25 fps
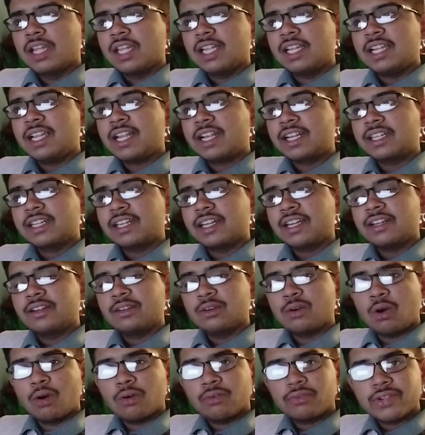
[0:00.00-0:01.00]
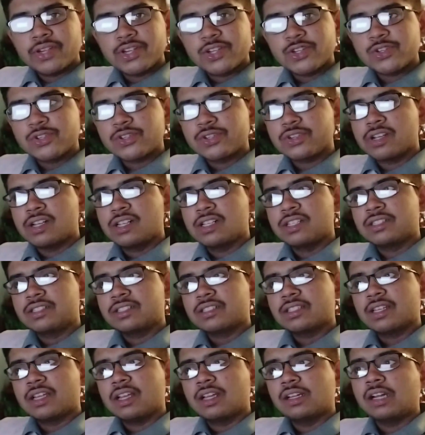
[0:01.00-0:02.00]
Elected
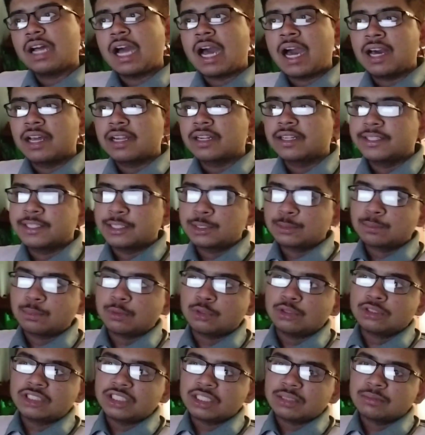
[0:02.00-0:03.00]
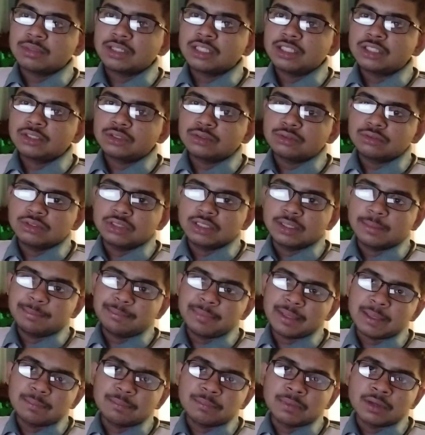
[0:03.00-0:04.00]
officials are responsible to the
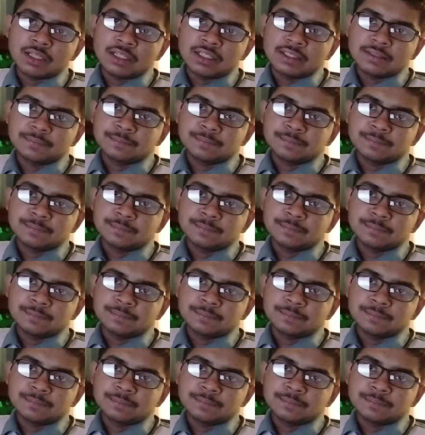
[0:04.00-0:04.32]
people.